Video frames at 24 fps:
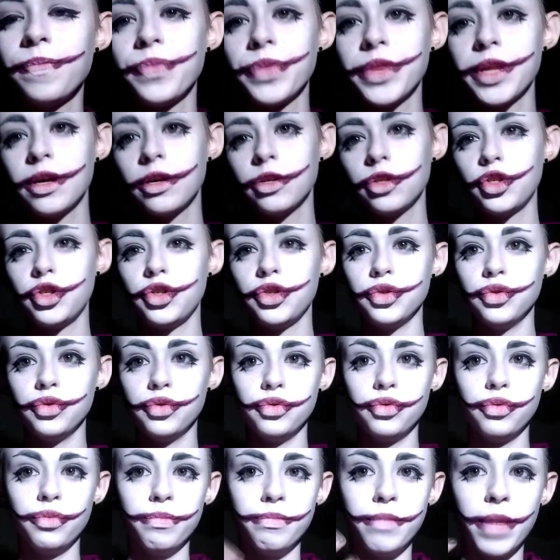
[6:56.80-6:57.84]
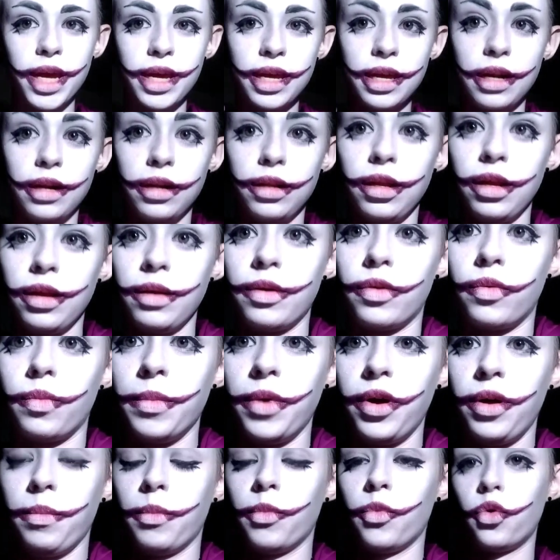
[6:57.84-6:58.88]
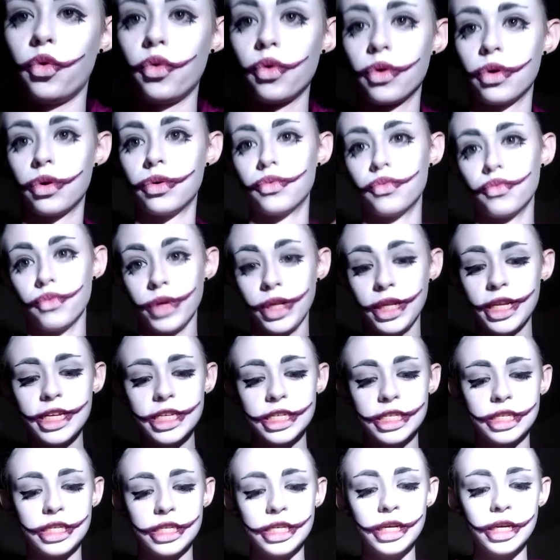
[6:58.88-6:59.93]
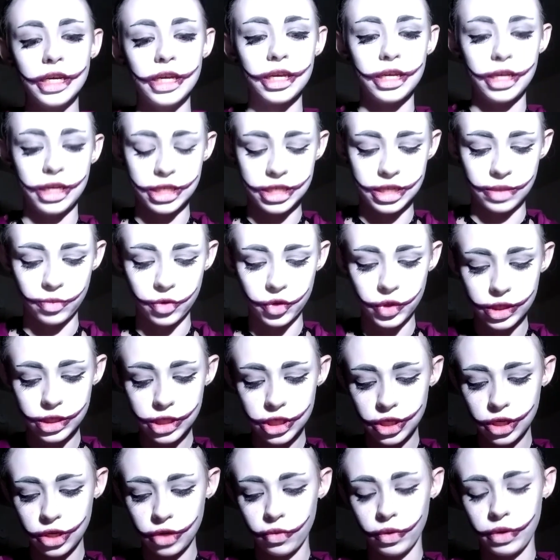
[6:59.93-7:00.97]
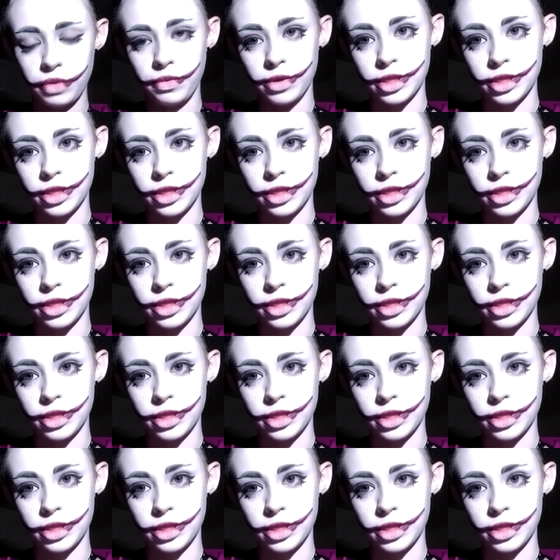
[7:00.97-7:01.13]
to make it a little bit more realistic, is I'm going to go in with some